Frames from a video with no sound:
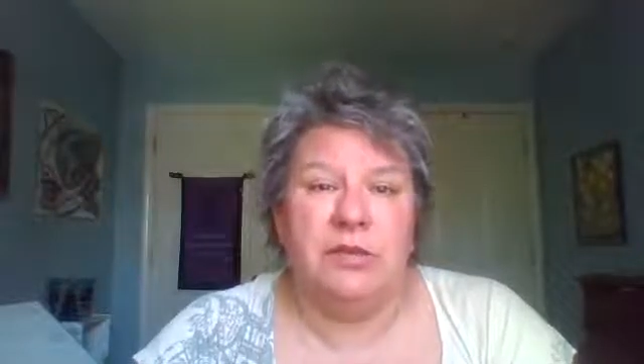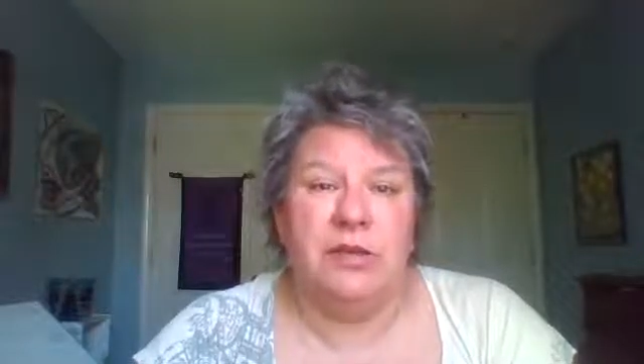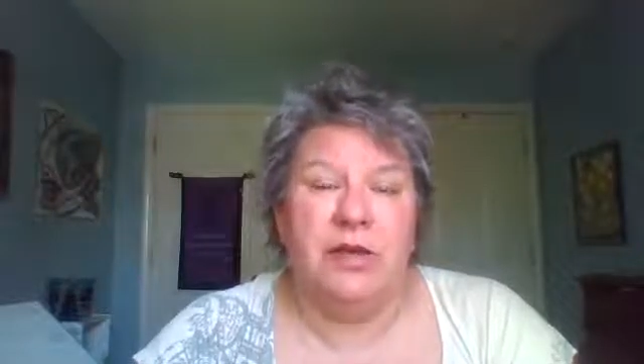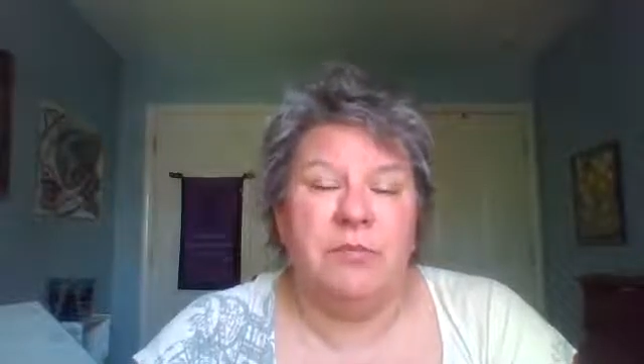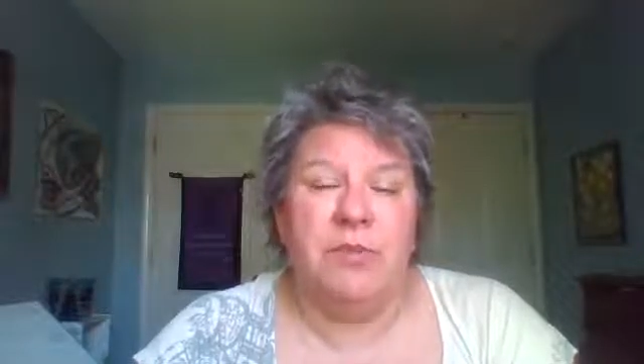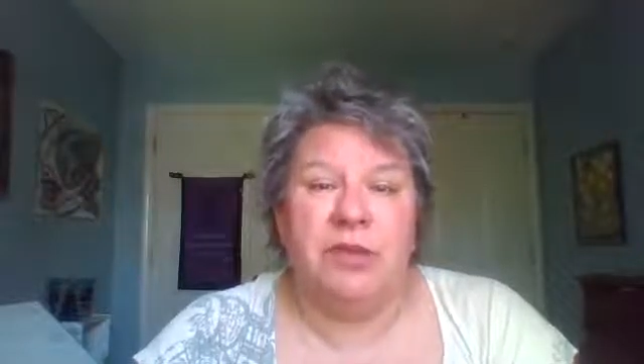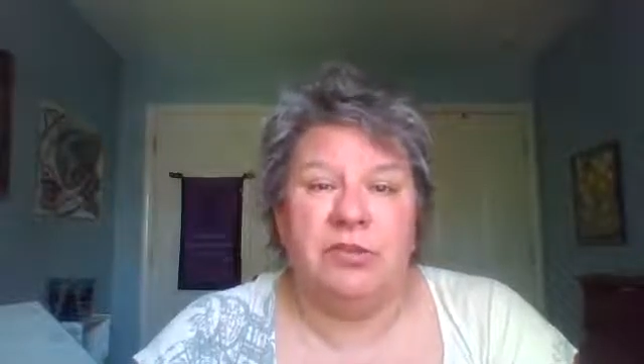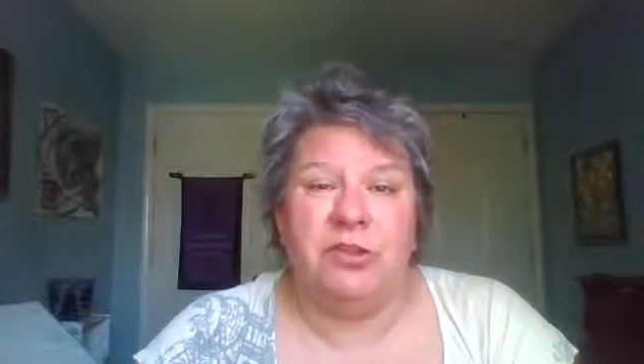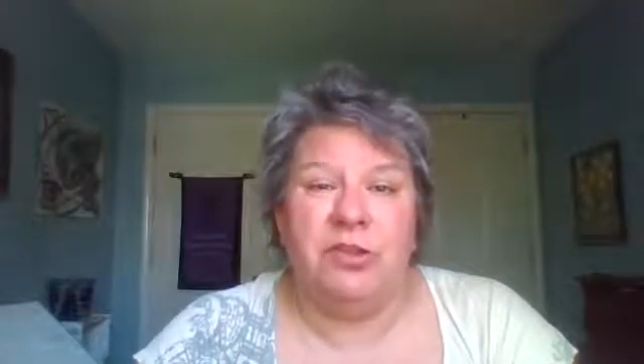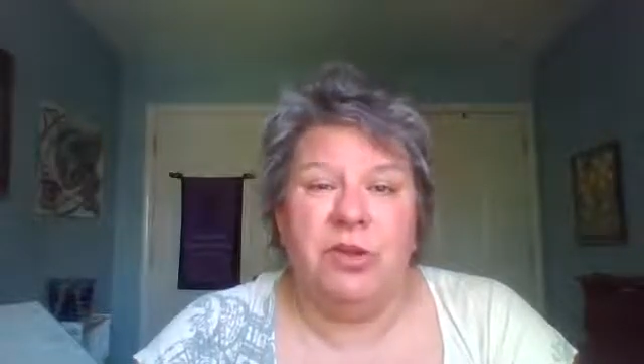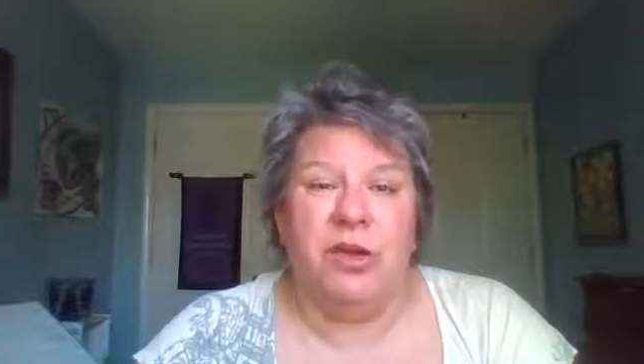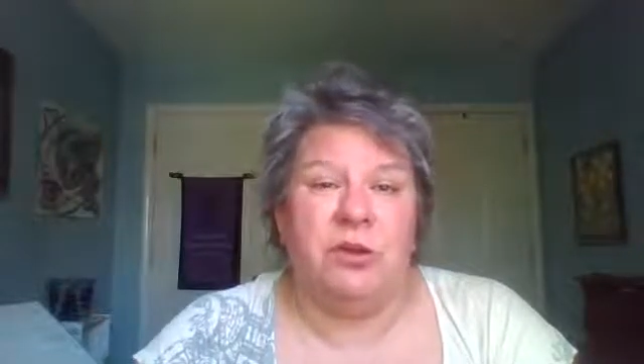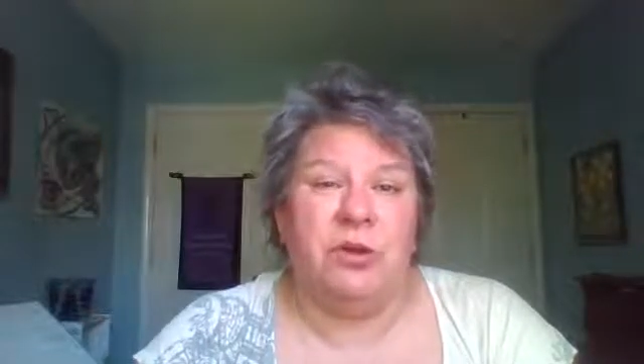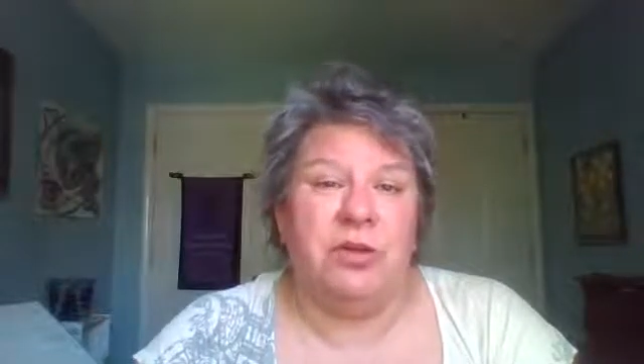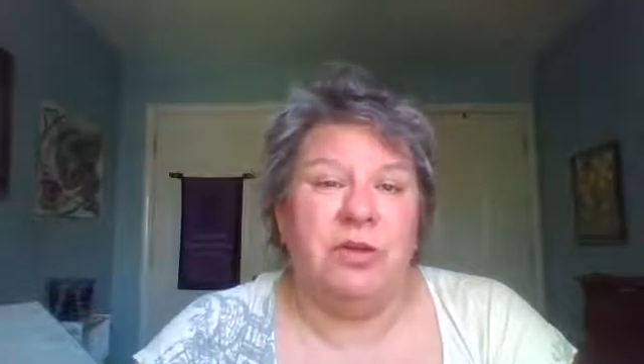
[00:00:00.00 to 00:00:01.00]
a month
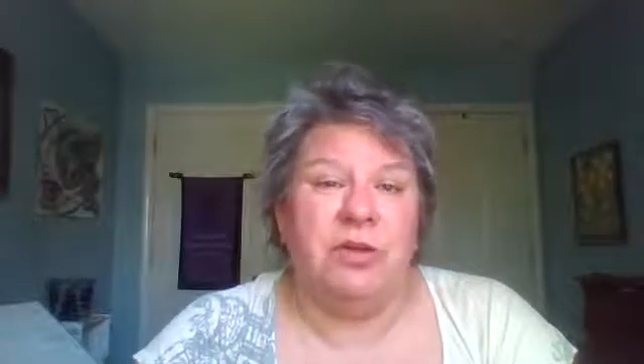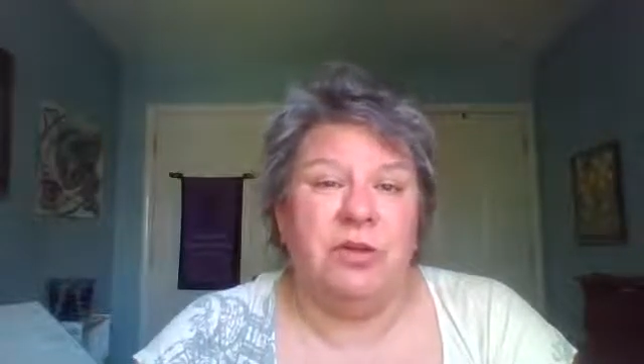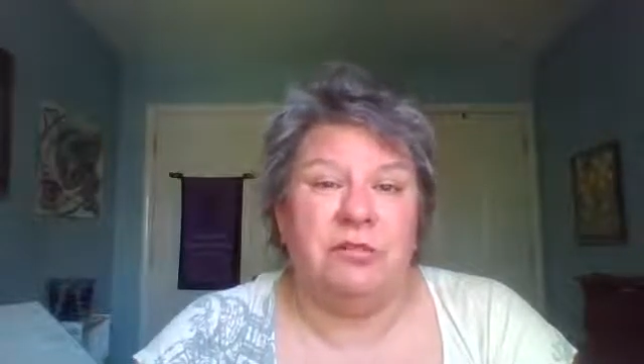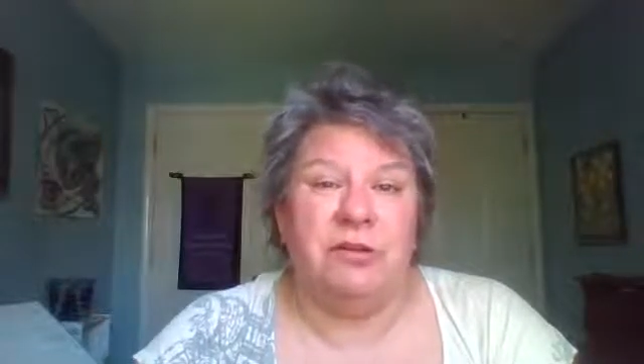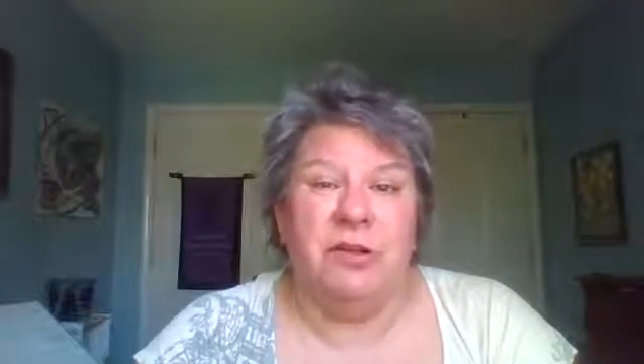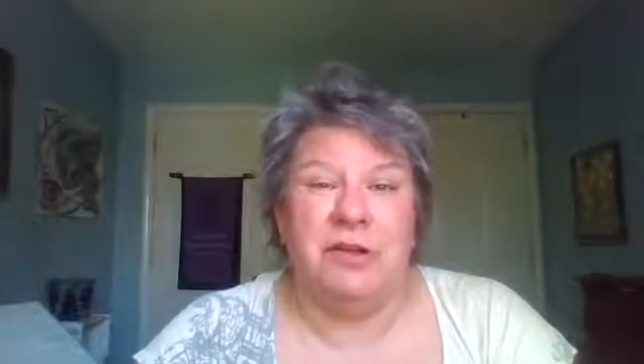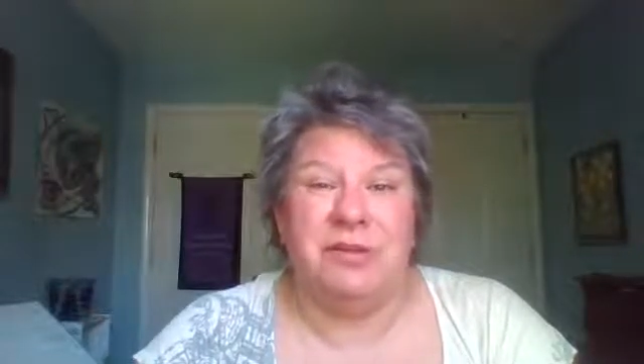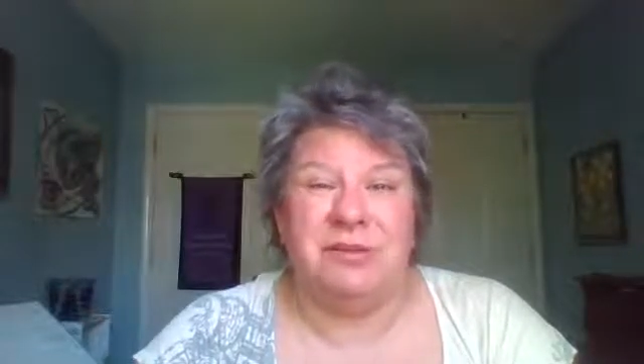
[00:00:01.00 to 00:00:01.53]
ago, a year ago,